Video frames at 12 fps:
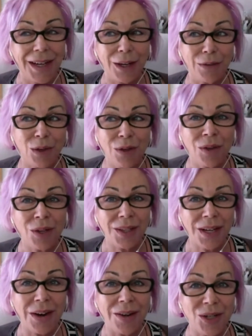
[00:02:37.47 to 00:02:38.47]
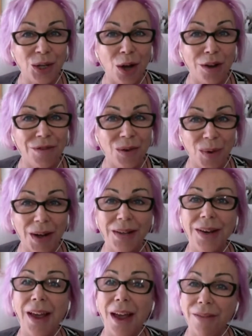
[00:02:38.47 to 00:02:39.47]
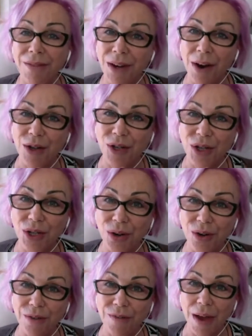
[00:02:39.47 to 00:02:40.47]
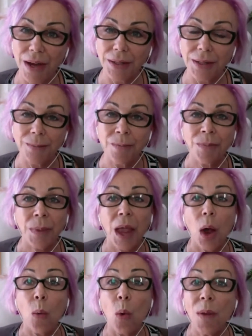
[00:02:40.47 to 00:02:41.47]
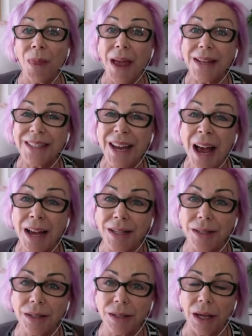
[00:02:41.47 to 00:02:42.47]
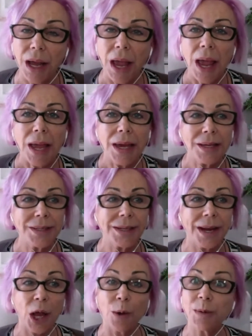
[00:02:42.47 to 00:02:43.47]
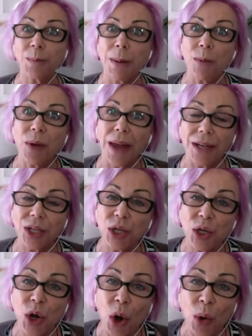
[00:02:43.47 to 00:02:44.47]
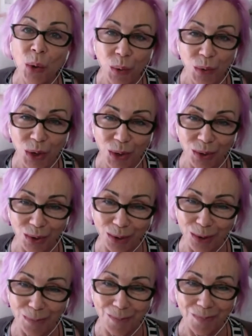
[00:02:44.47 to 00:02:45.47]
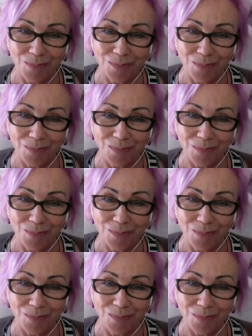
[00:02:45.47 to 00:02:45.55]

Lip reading: If you've got the courage to offer one, have the courage to show your face. What that does is that it helps people get to know you.